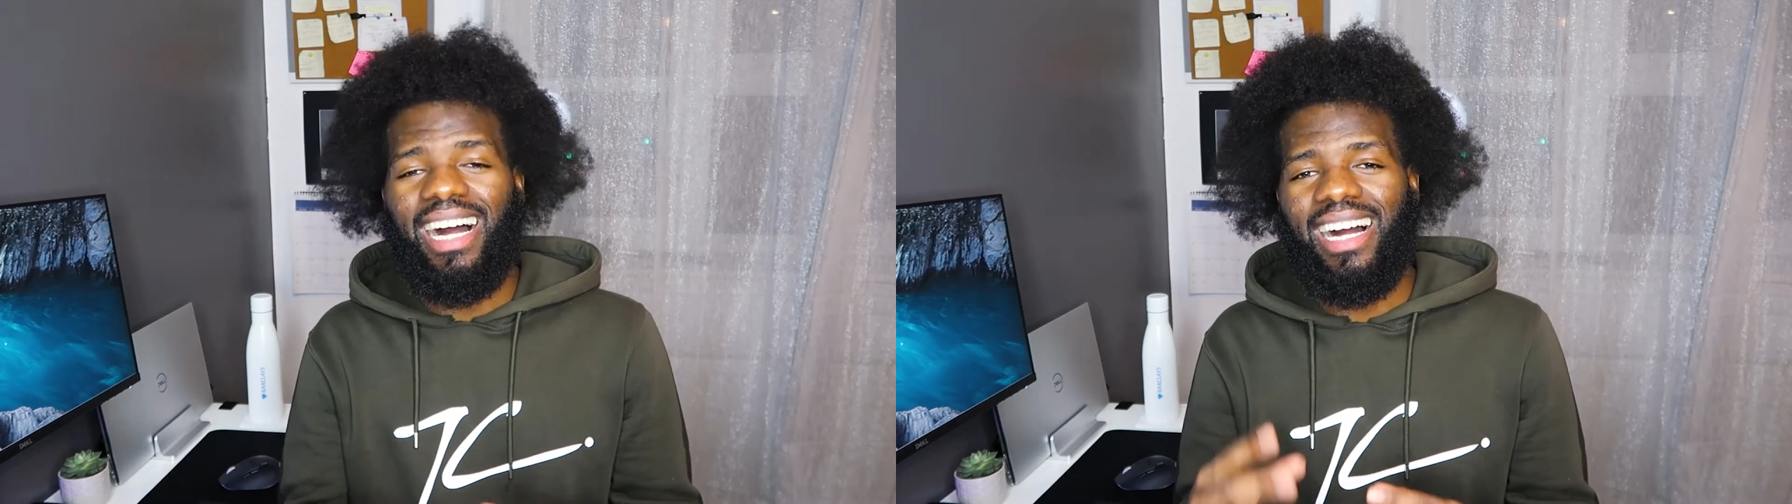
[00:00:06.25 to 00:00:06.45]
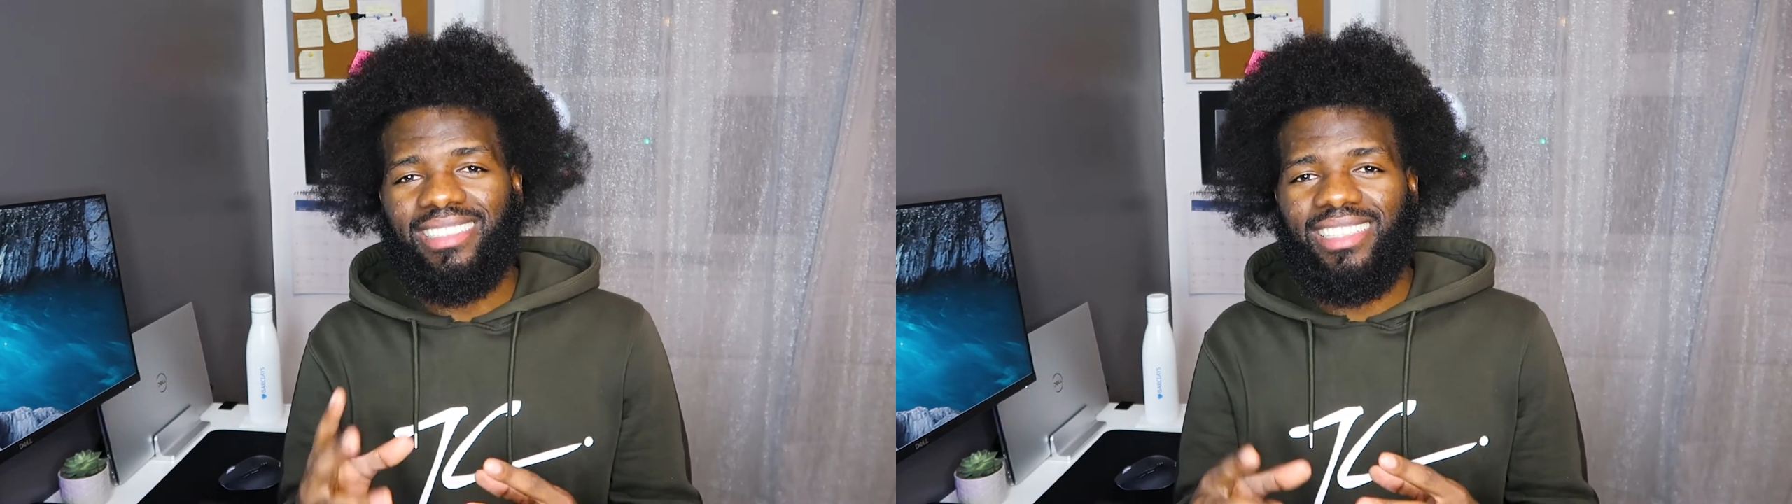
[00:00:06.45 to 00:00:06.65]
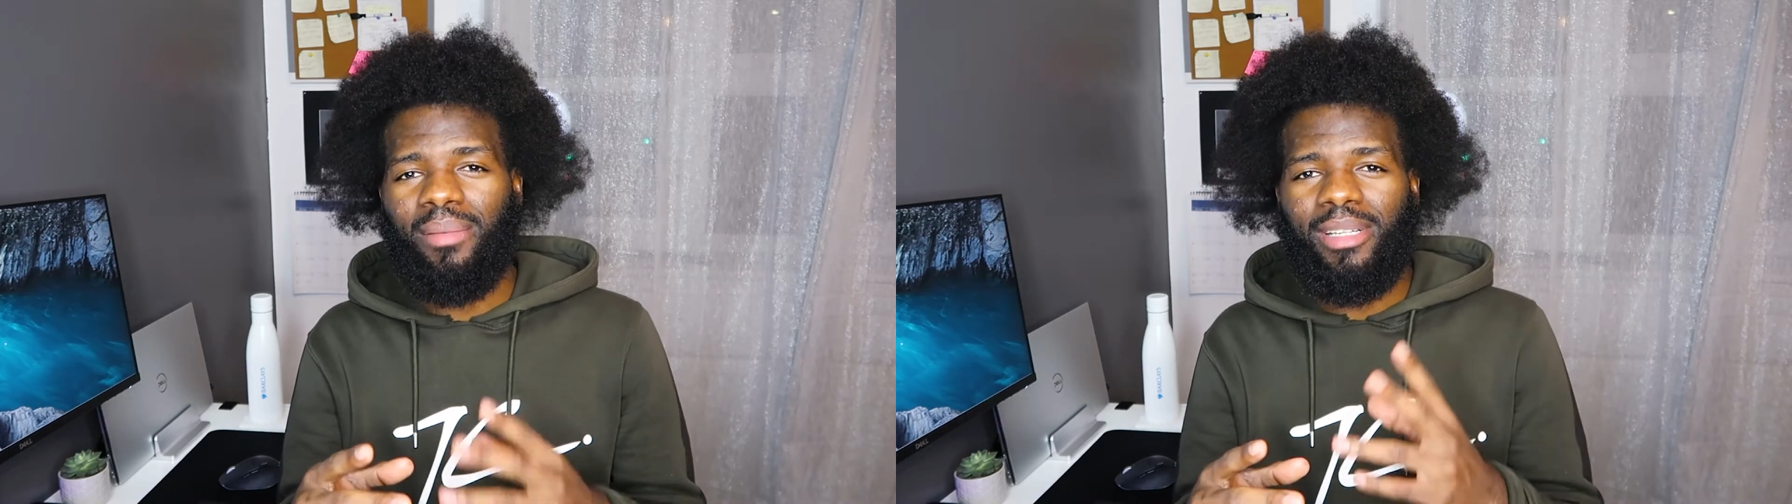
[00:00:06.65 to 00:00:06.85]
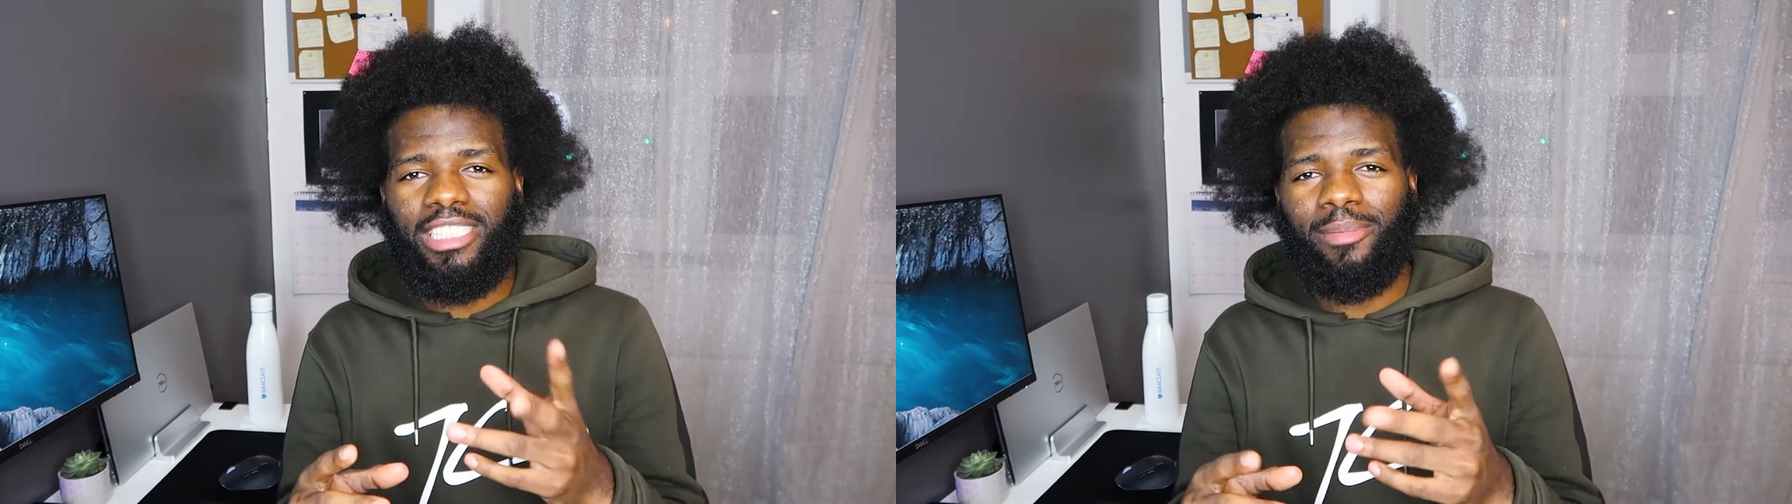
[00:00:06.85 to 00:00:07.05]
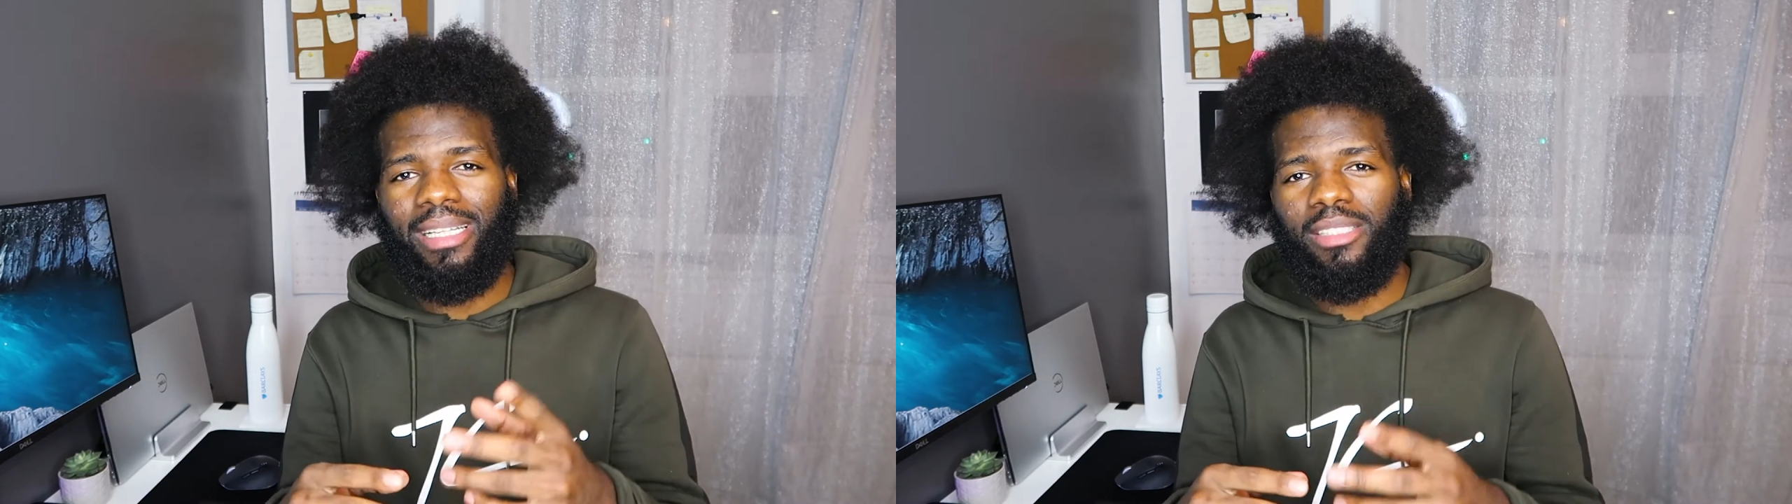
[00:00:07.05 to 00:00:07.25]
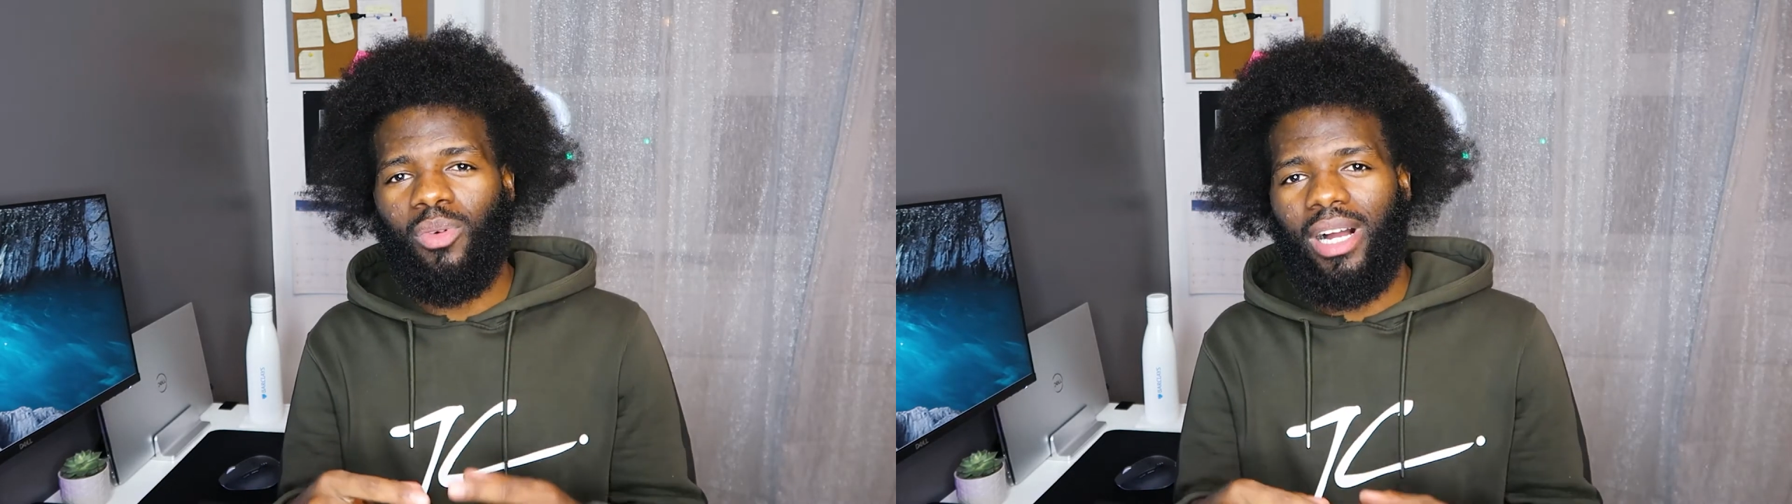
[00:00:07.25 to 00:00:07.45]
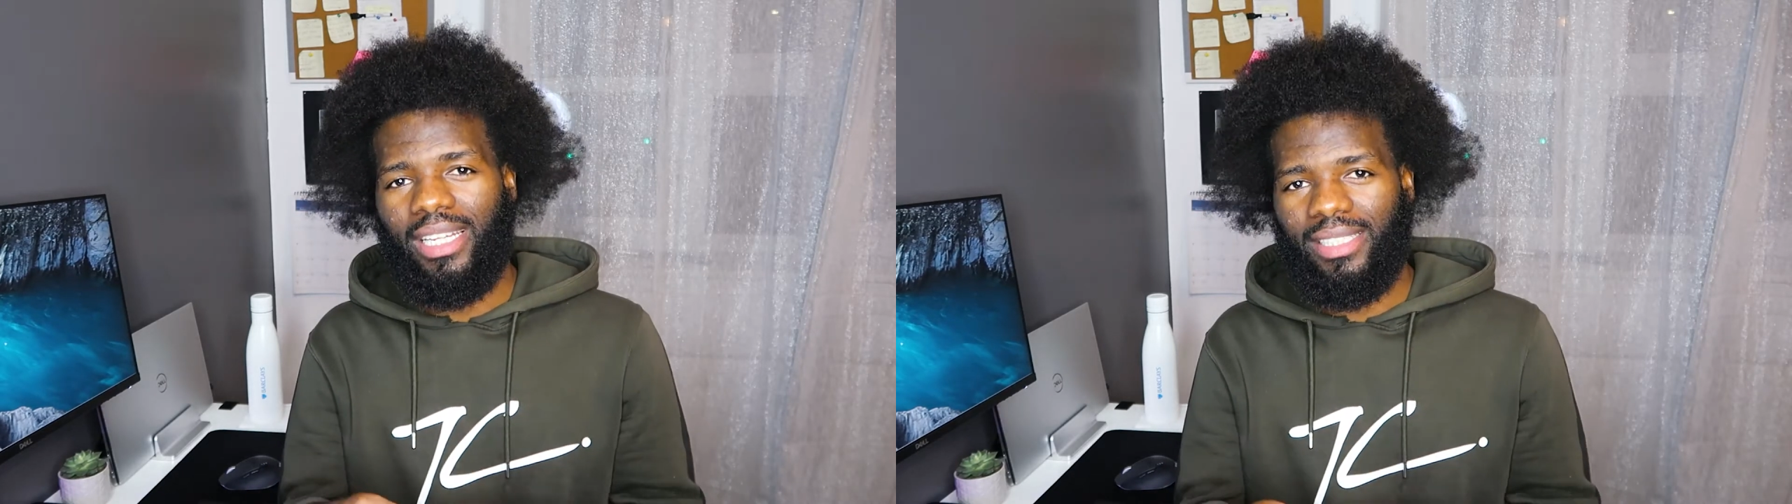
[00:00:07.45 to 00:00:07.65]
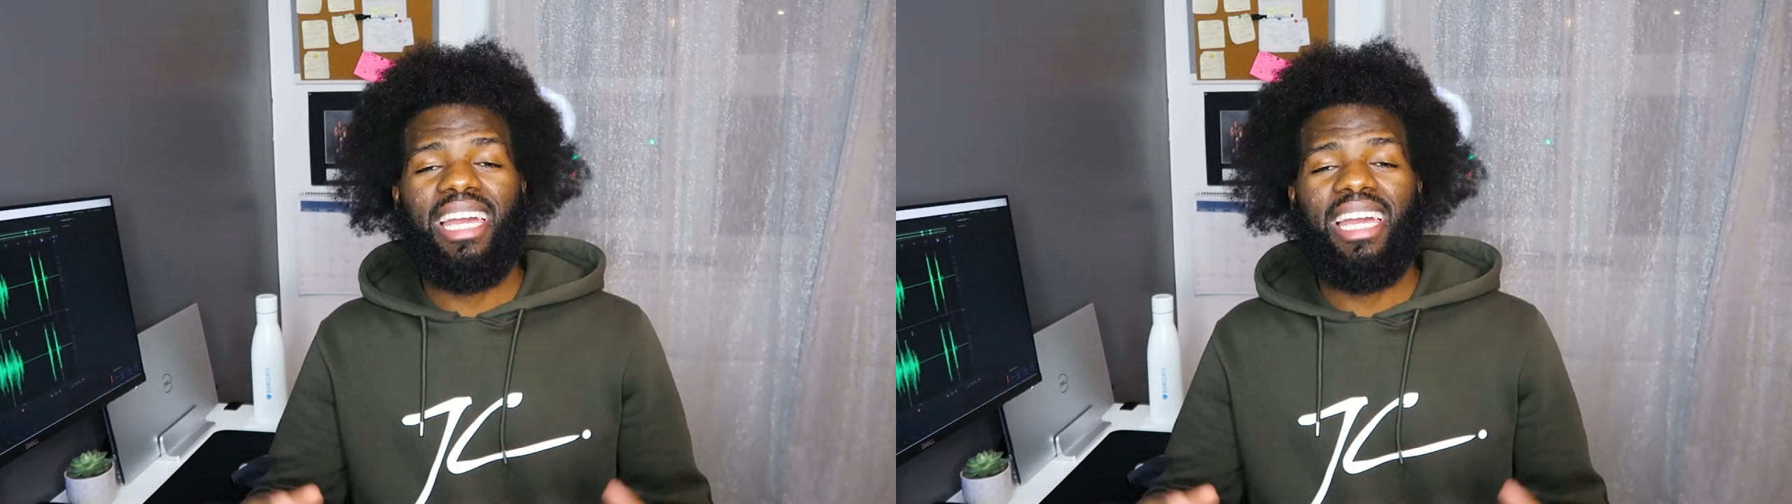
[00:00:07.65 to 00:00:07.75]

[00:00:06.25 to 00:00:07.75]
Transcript: And let me explain why.